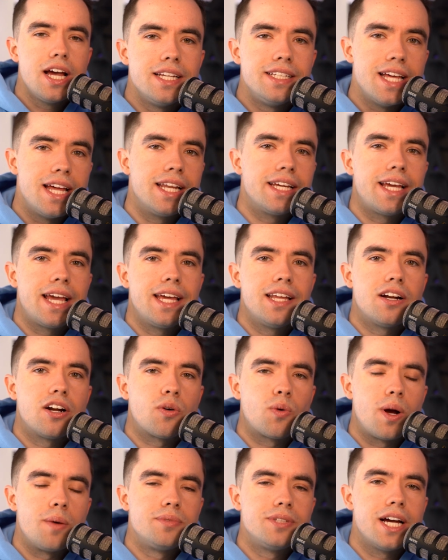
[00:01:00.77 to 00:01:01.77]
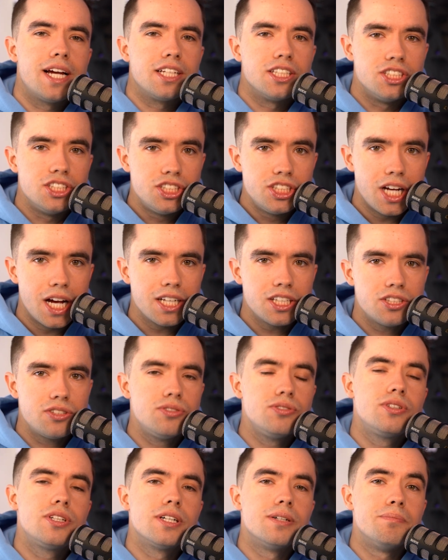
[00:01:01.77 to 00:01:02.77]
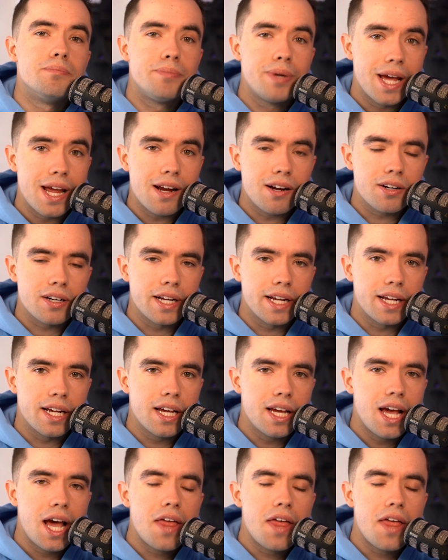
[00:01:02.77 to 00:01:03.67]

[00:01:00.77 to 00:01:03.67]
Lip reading: dedicated on our website just to comparing